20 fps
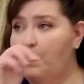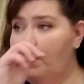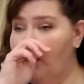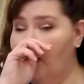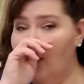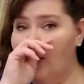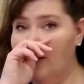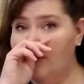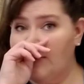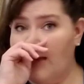
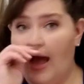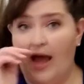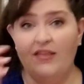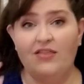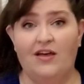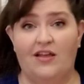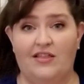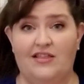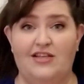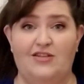because I
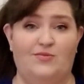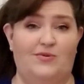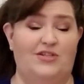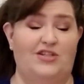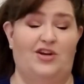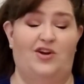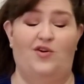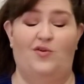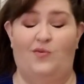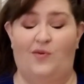thought this
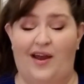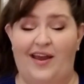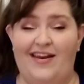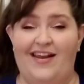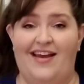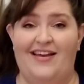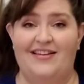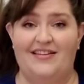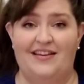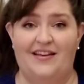was a great
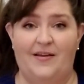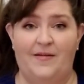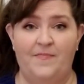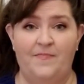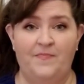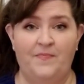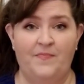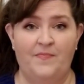idea.